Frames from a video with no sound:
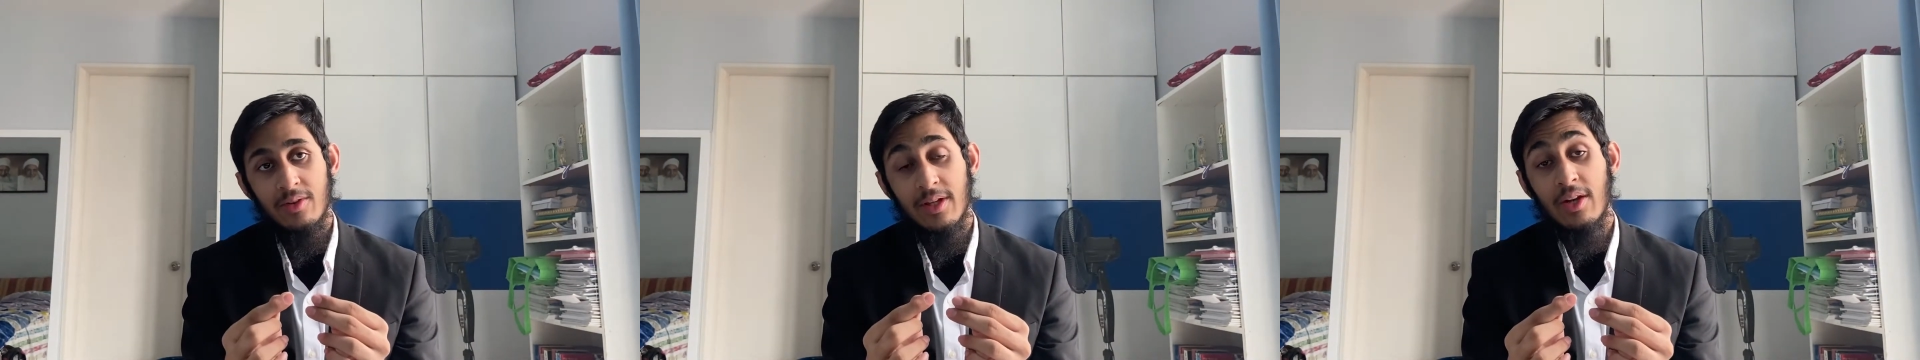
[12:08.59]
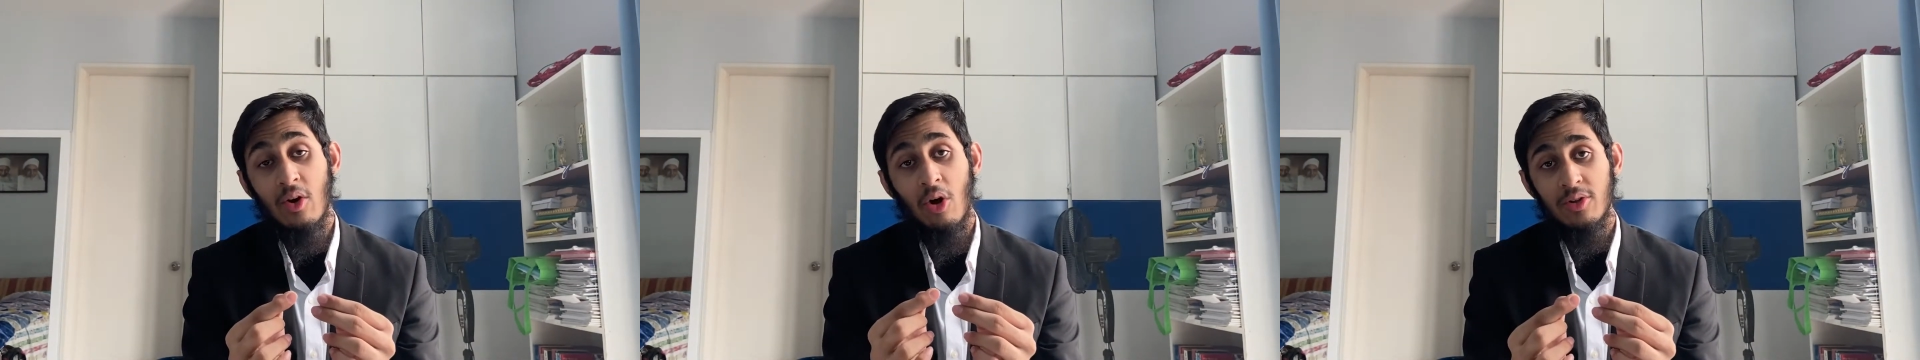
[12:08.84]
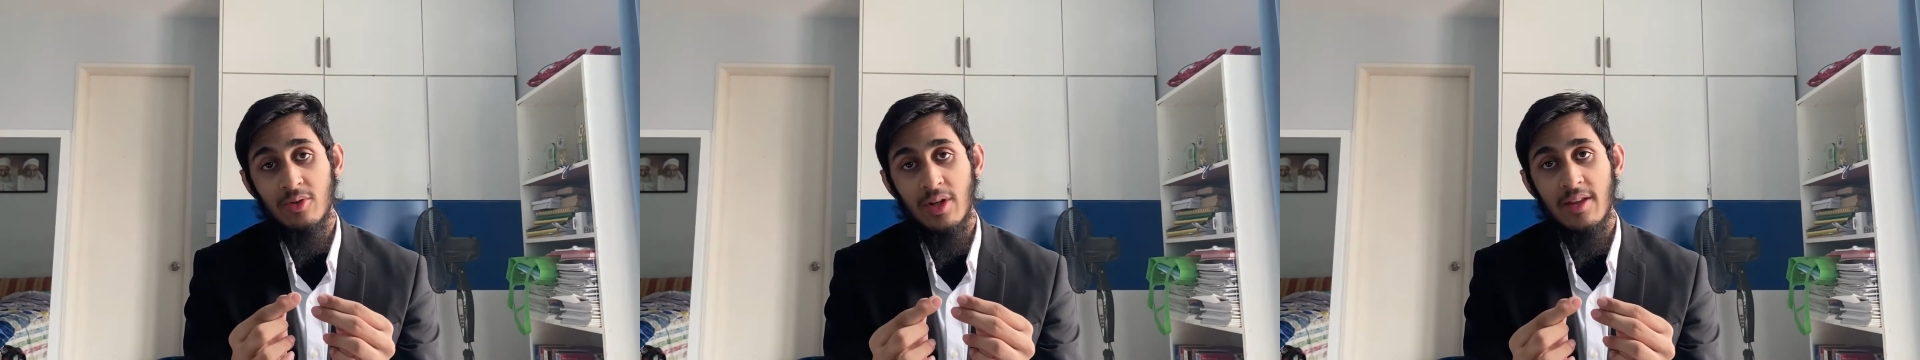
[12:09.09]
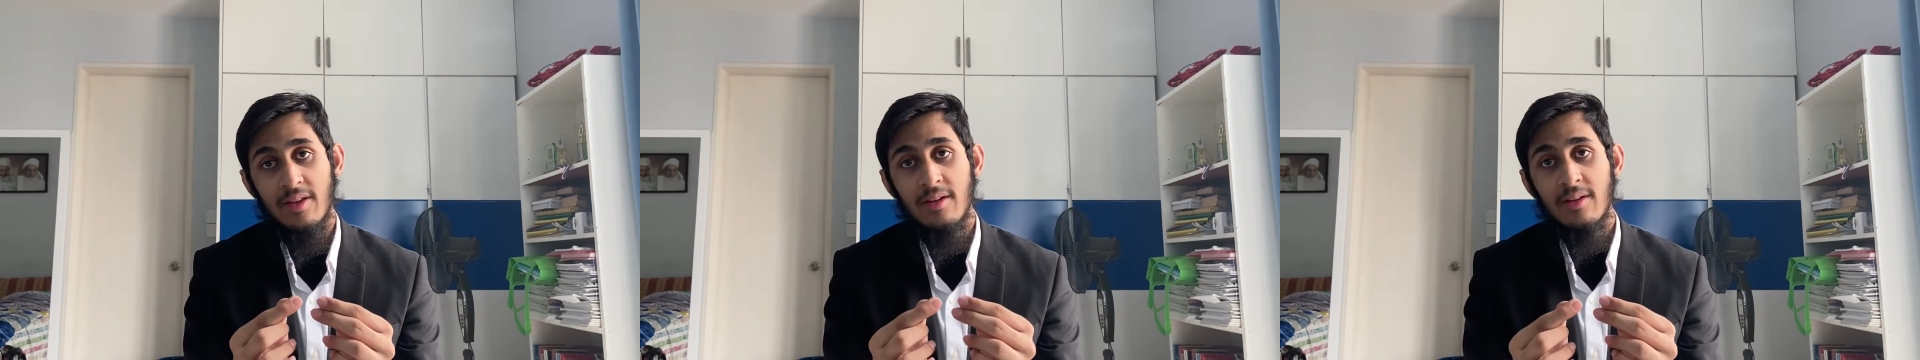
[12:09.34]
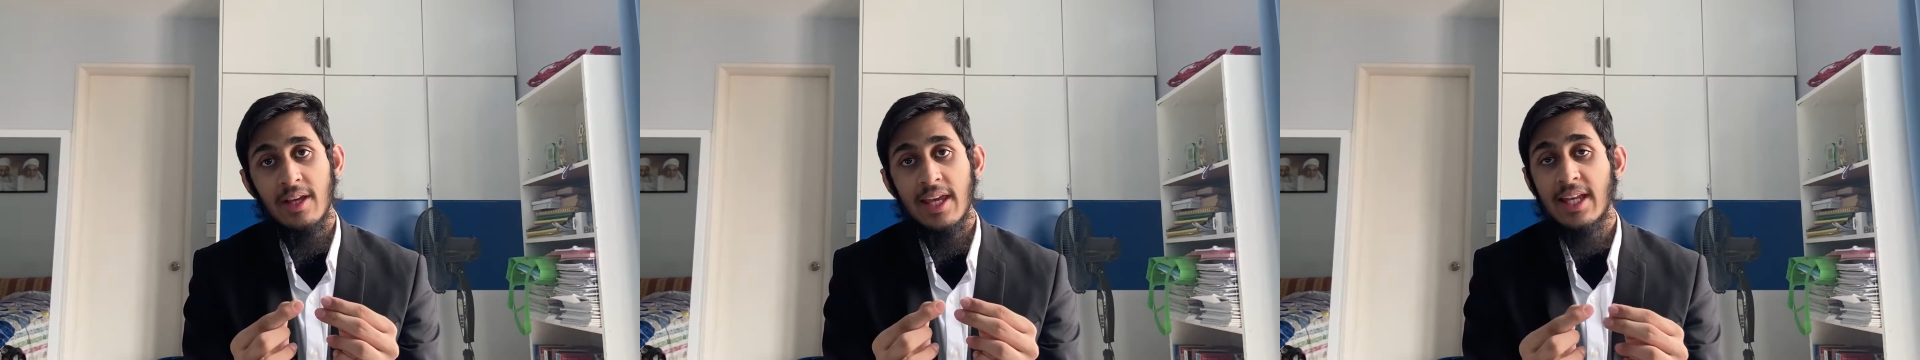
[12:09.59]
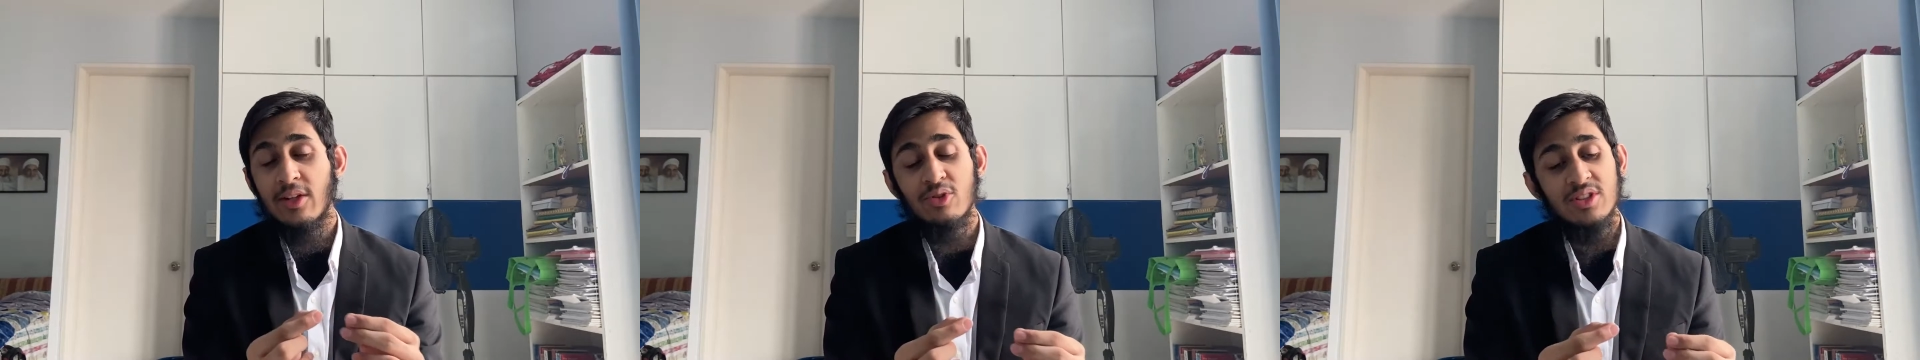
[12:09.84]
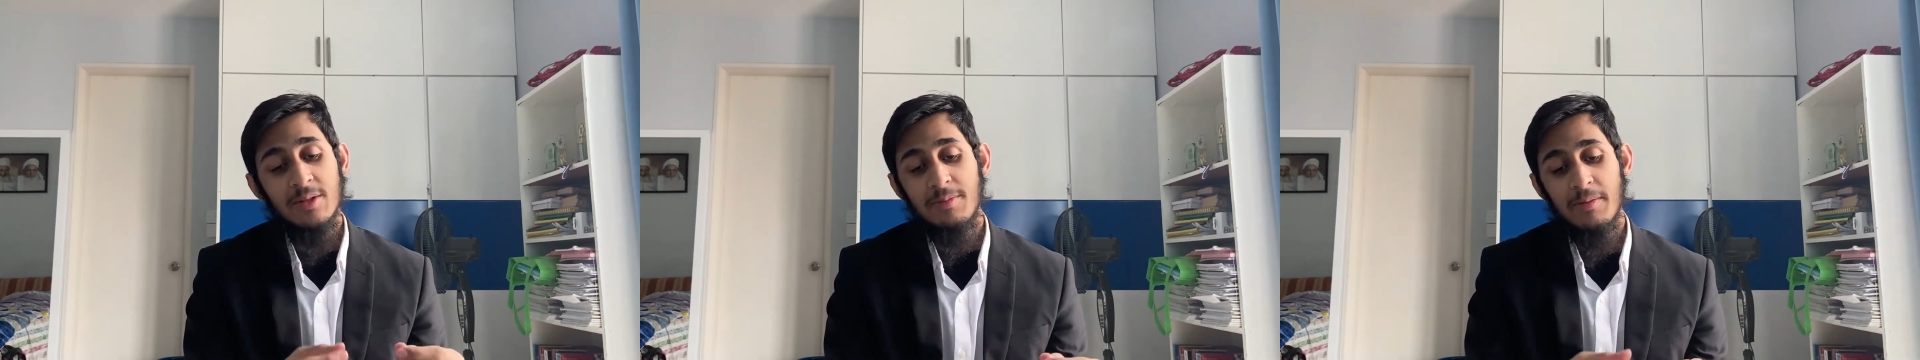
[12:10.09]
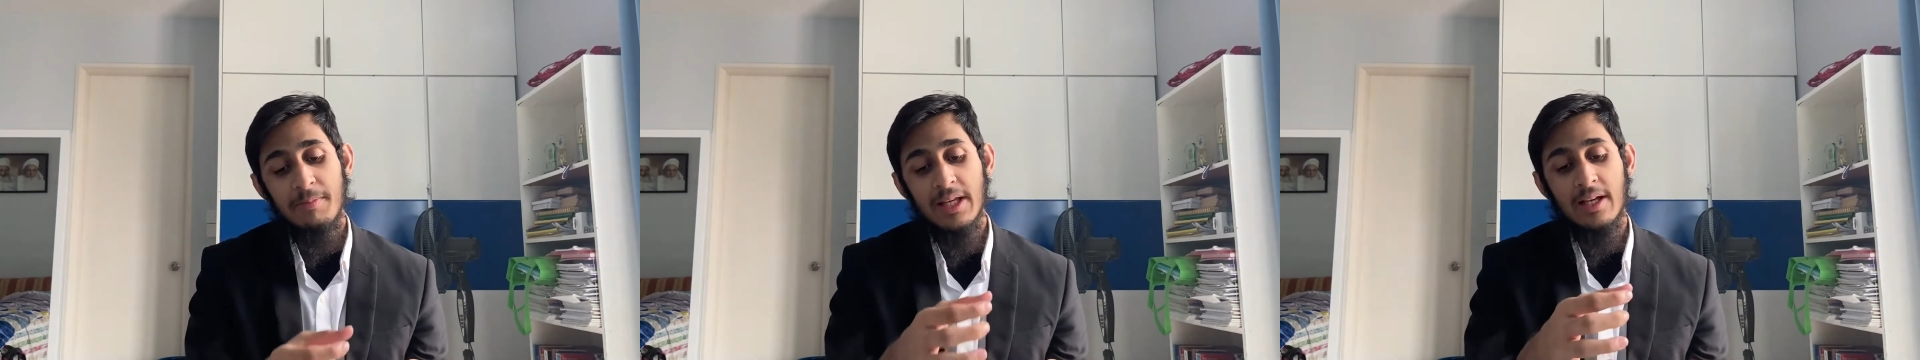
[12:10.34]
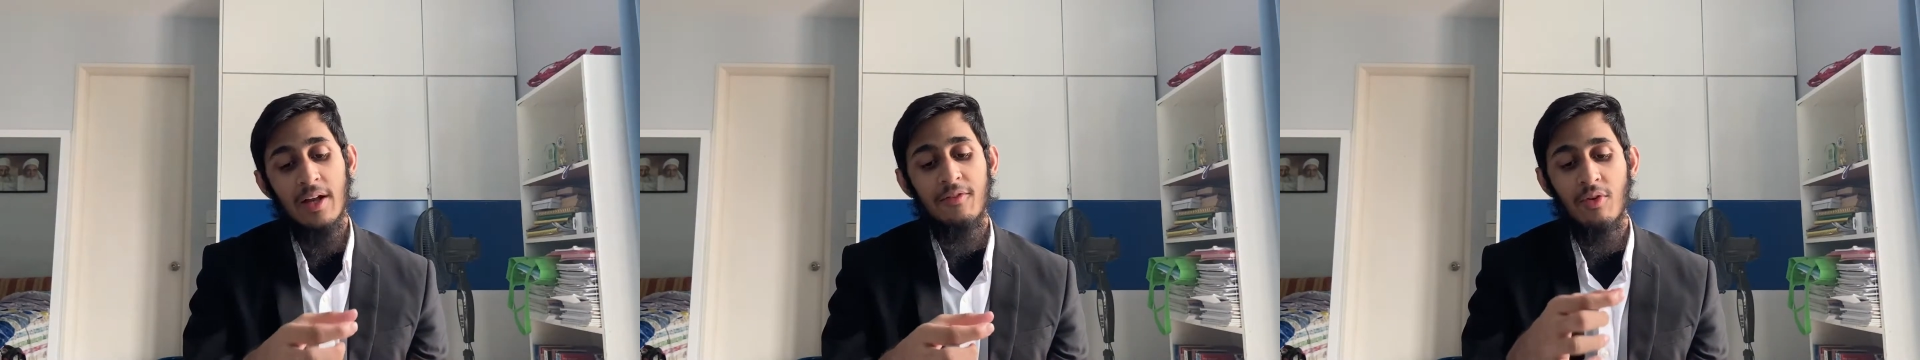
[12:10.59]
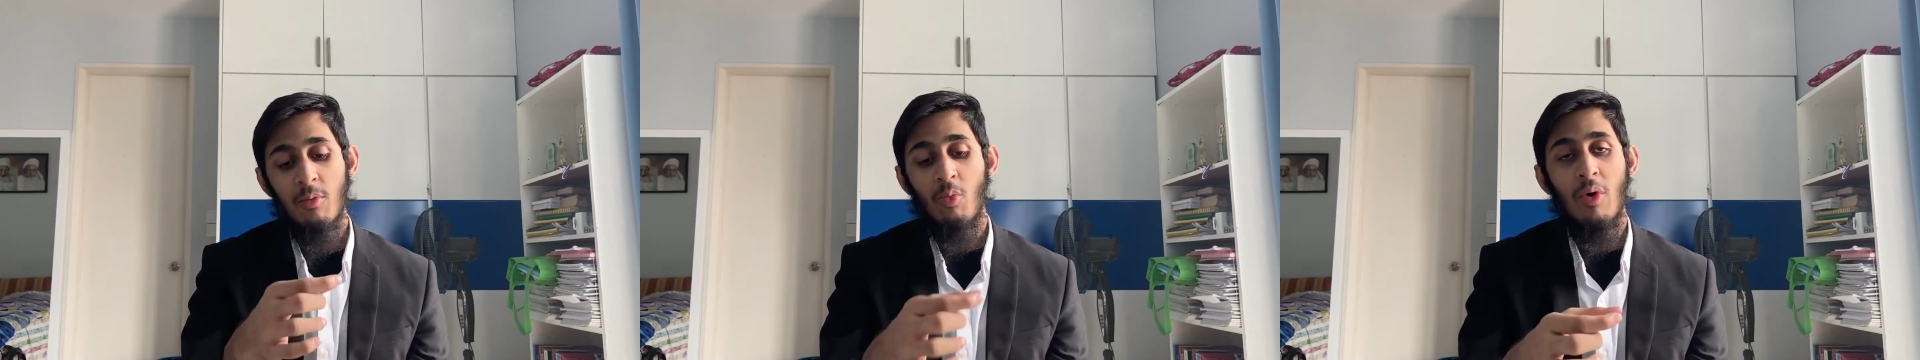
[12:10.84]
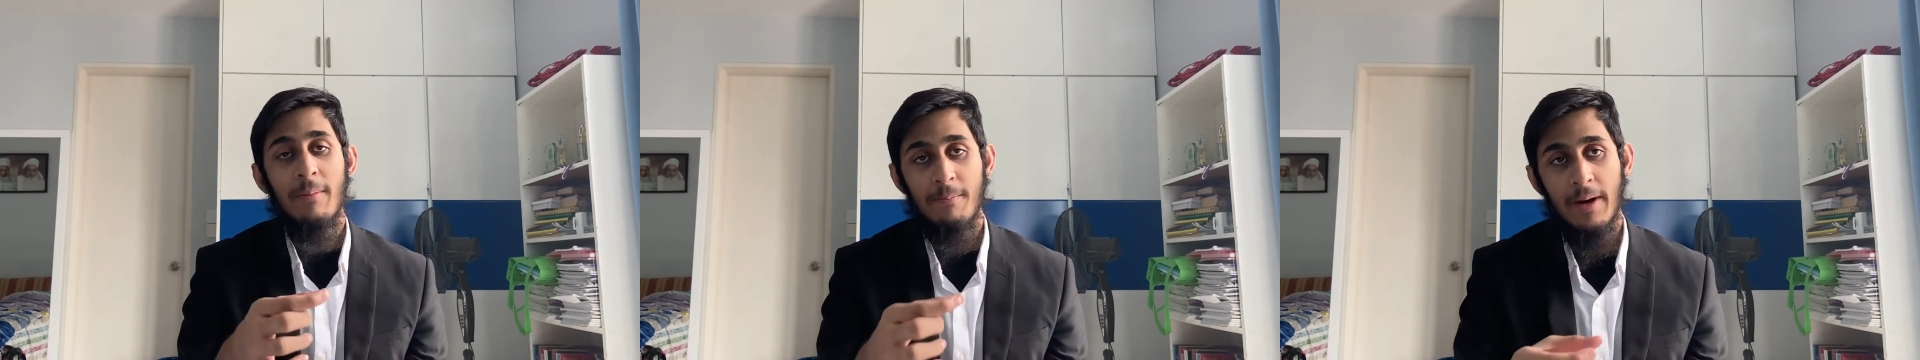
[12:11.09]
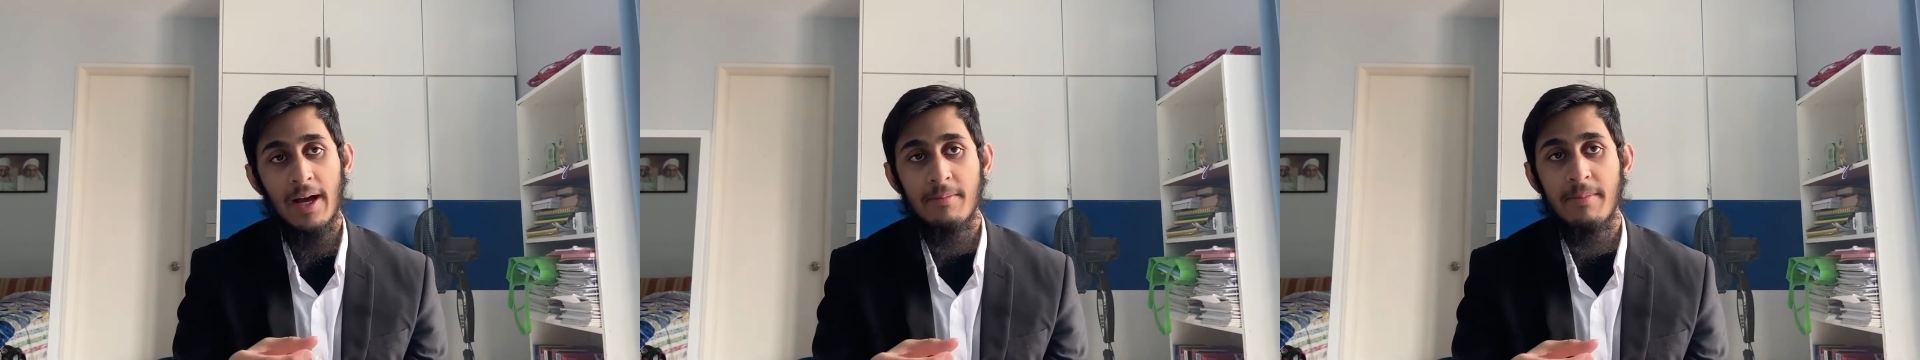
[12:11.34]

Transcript: it all together, it could simply be cut from one part,